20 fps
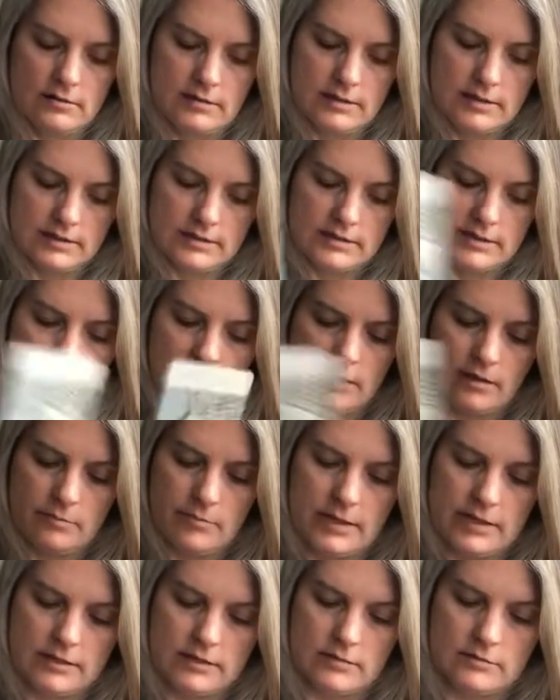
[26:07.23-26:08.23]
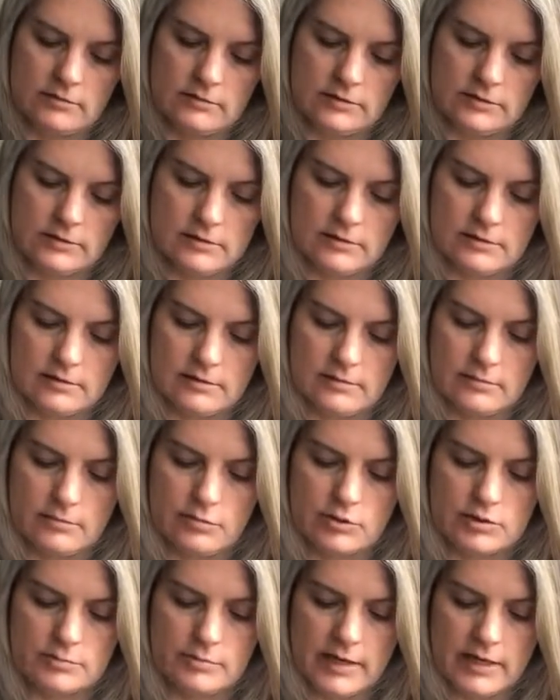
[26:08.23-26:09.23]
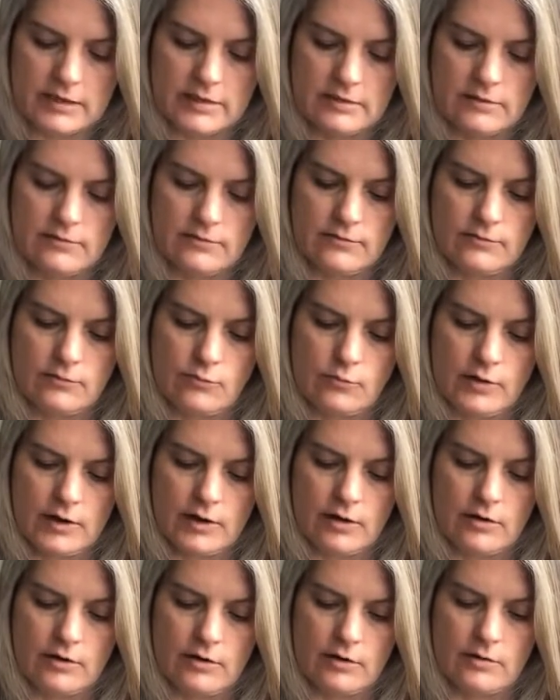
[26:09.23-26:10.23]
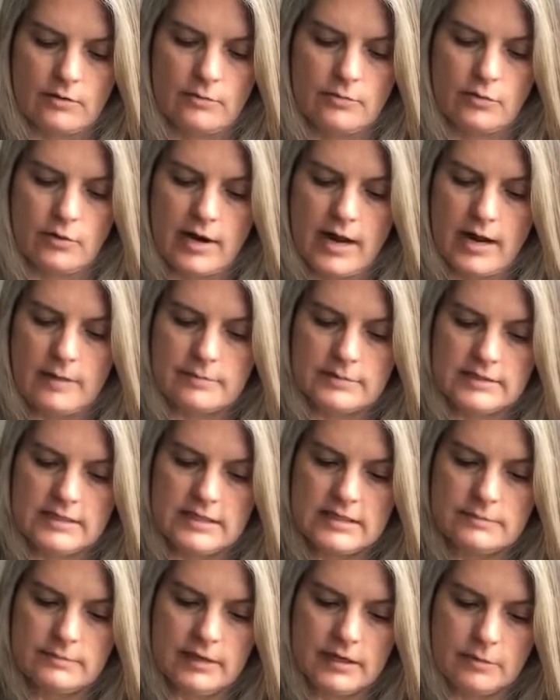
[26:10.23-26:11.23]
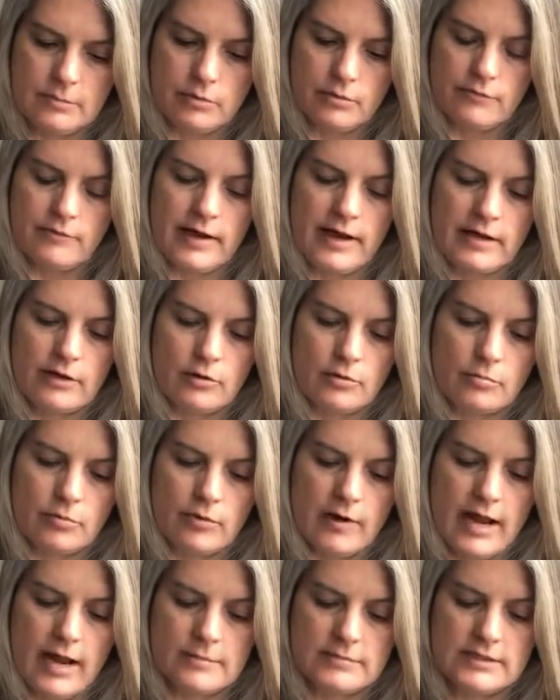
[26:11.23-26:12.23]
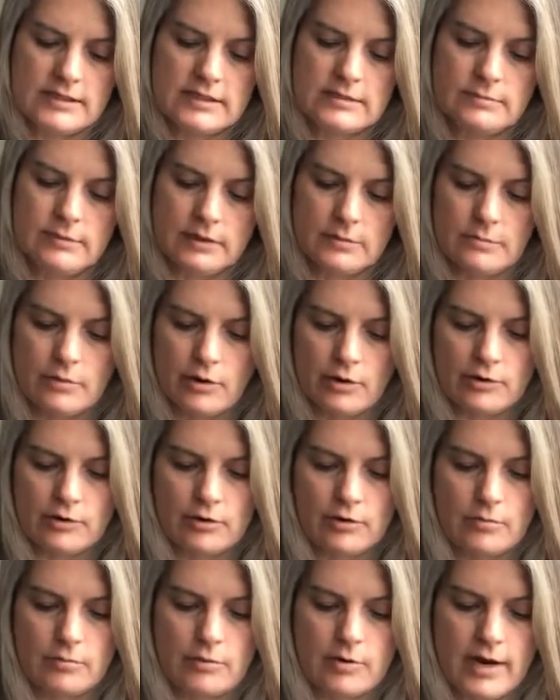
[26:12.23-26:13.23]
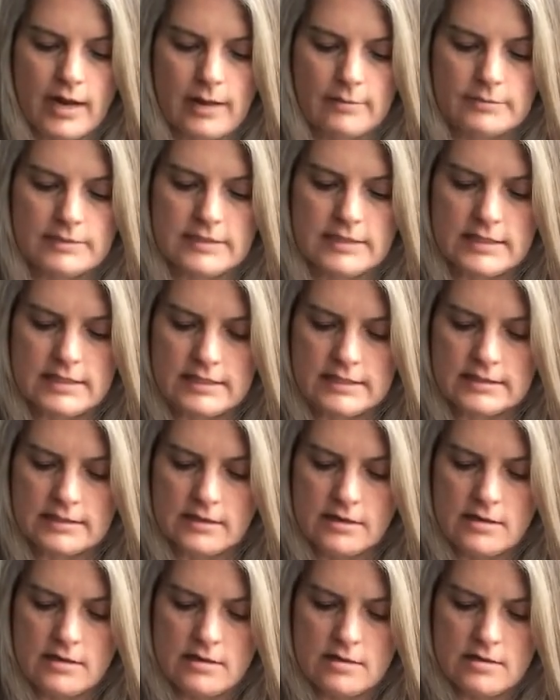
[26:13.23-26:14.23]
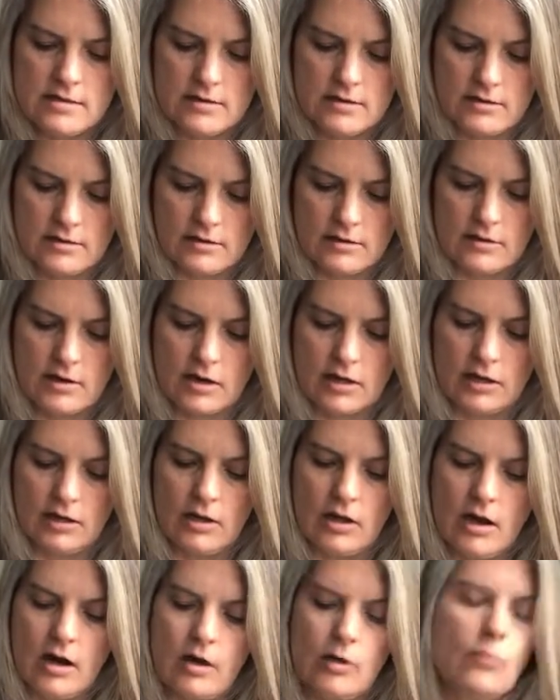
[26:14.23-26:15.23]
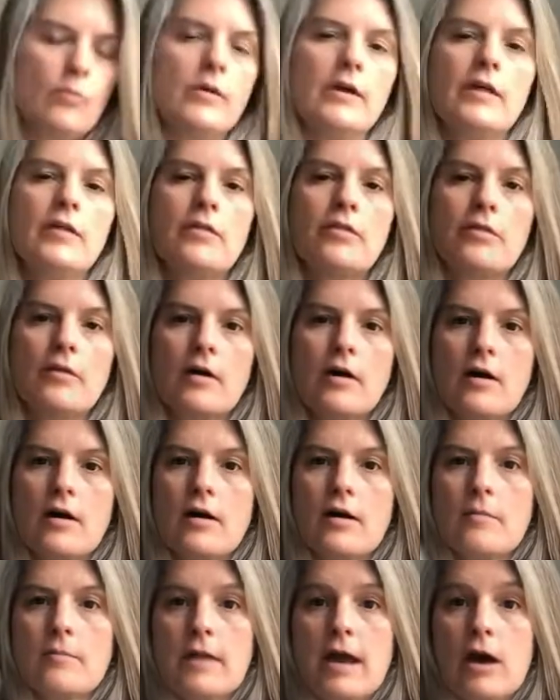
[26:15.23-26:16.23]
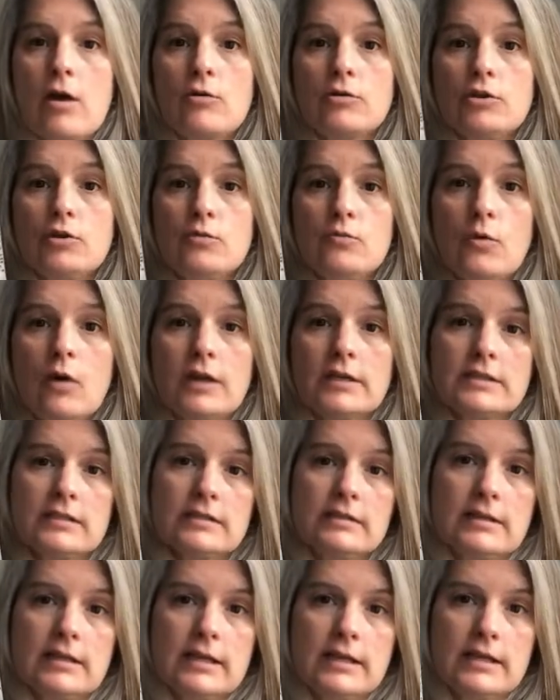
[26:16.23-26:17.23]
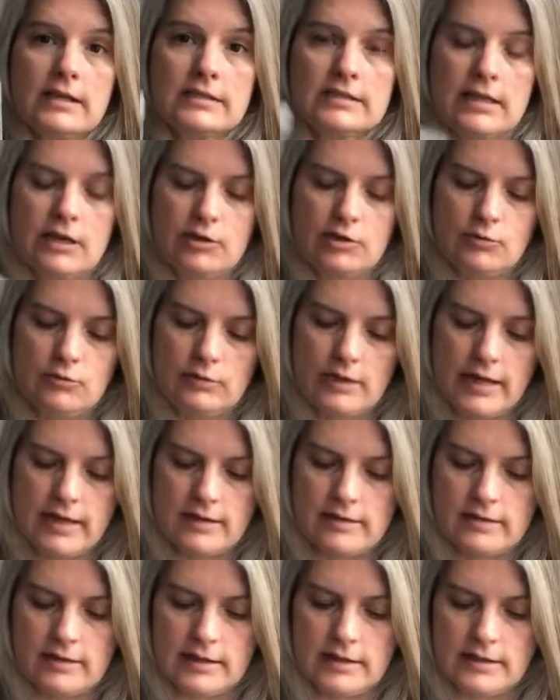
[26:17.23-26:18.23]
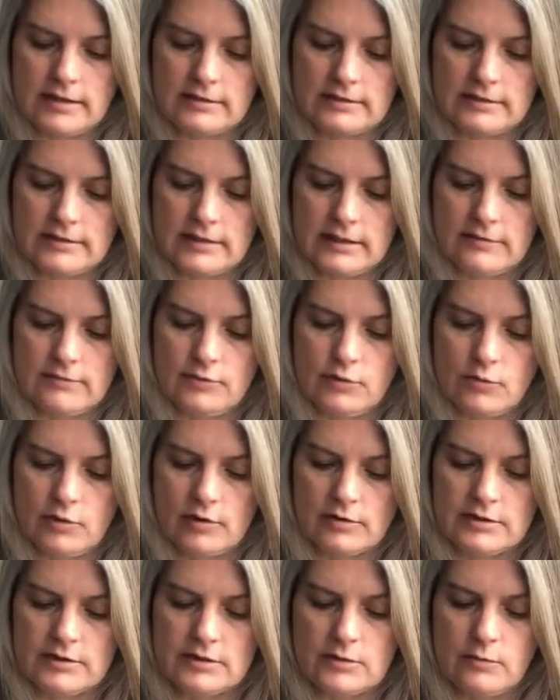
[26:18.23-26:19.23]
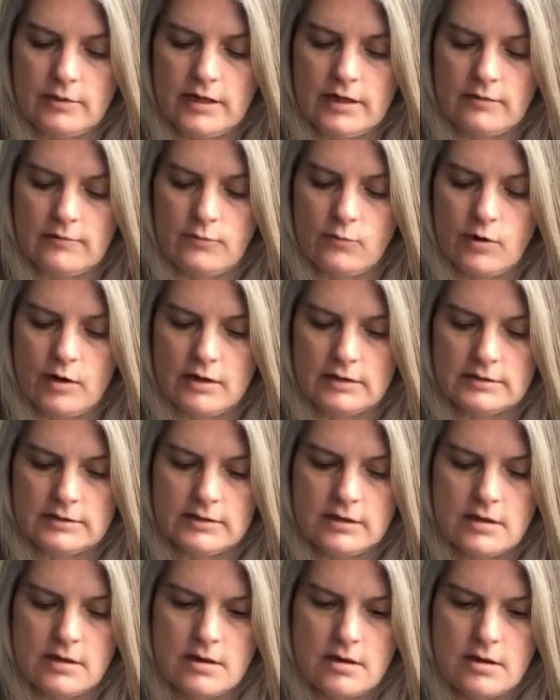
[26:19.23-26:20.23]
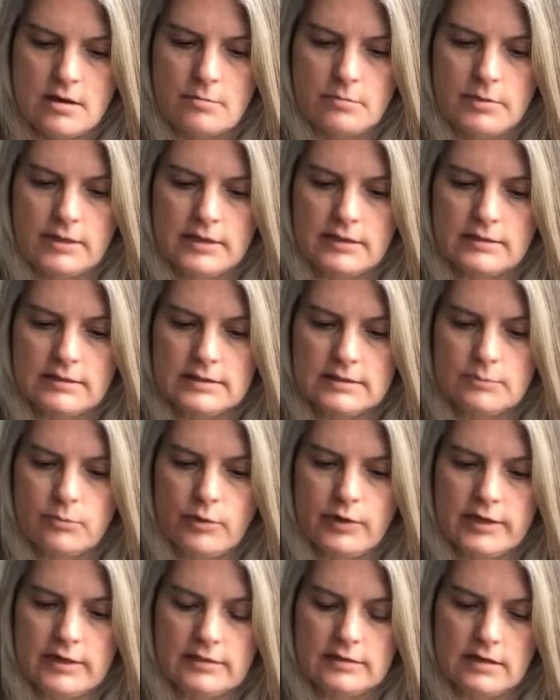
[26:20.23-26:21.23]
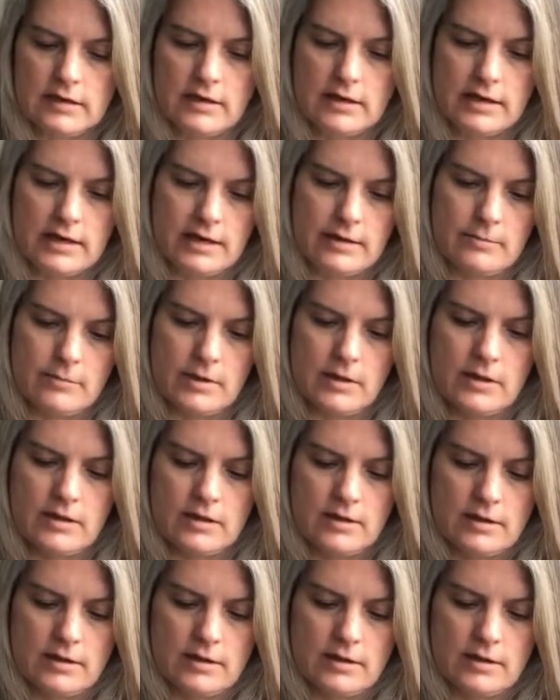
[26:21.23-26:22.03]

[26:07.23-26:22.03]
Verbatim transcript: this King of Pentacles perspective where perhaps he's been a provider, perhaps he's been a partner, perhaps he's gone along with um, how you wanted things, how you like things, if you are this Queen of Wands. But at this point in time,